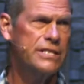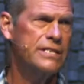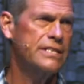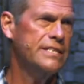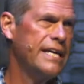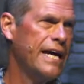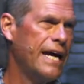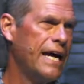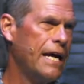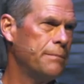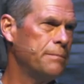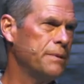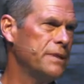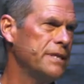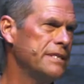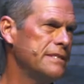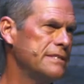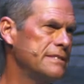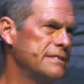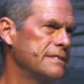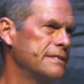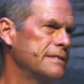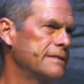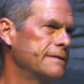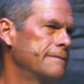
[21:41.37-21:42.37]
the
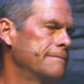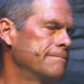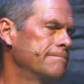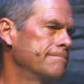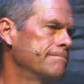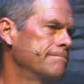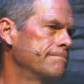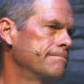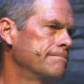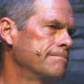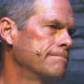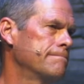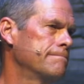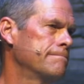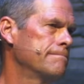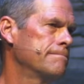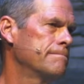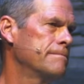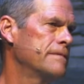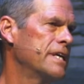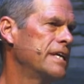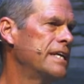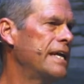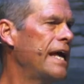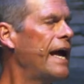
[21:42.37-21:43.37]
tablets
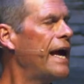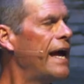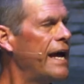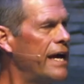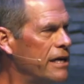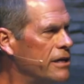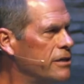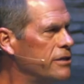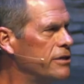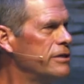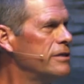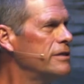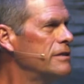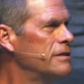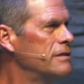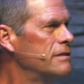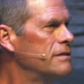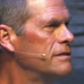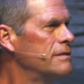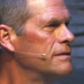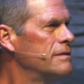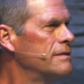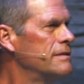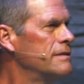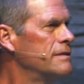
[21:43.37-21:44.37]
in anger,
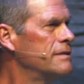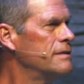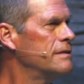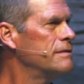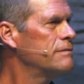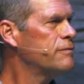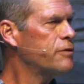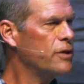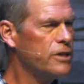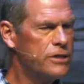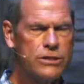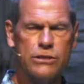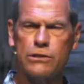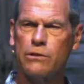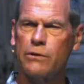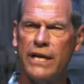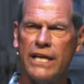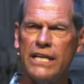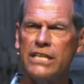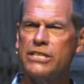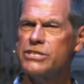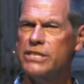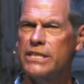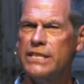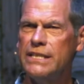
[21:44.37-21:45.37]

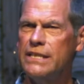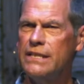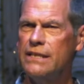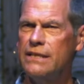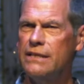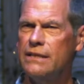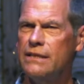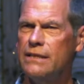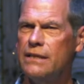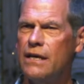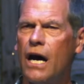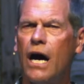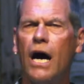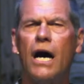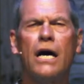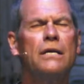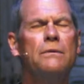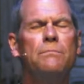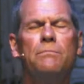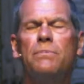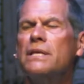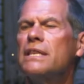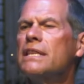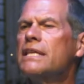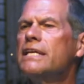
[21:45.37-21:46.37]
frustration,
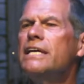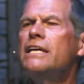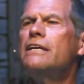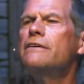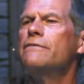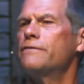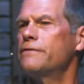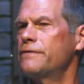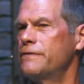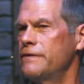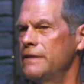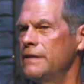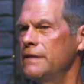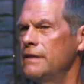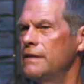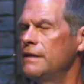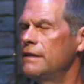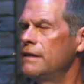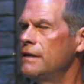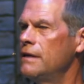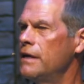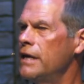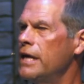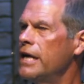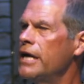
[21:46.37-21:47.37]
unbelief.
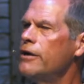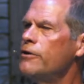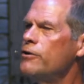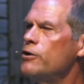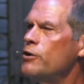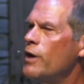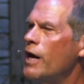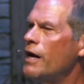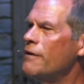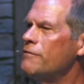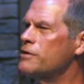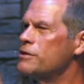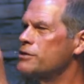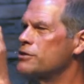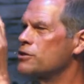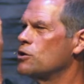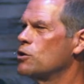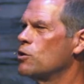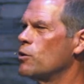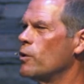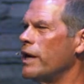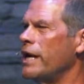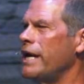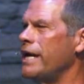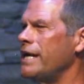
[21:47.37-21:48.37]
Here you have this
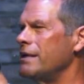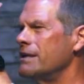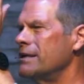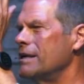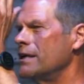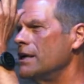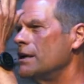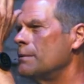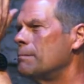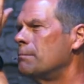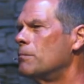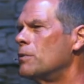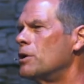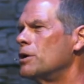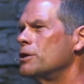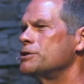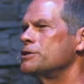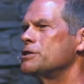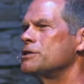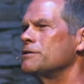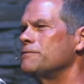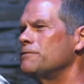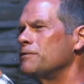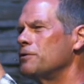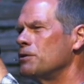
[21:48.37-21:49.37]
great,
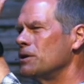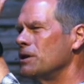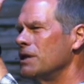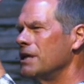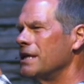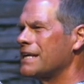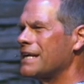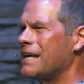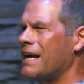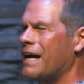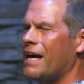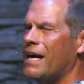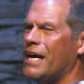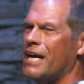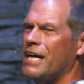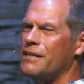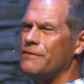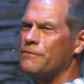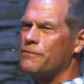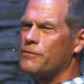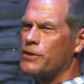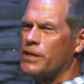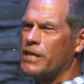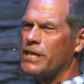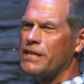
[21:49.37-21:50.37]
merciful, kind,
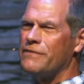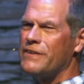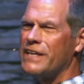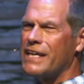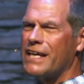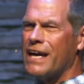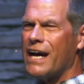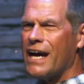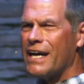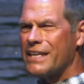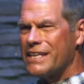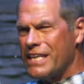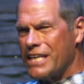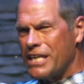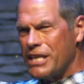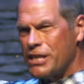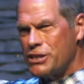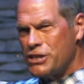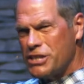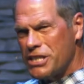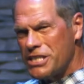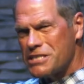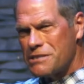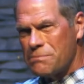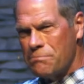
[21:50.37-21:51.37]
forgiving God that he
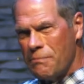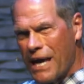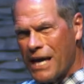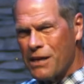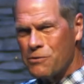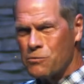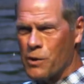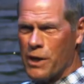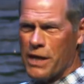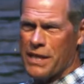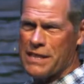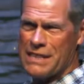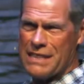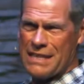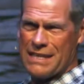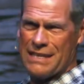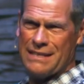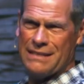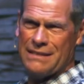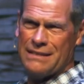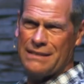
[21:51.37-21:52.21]
just met with.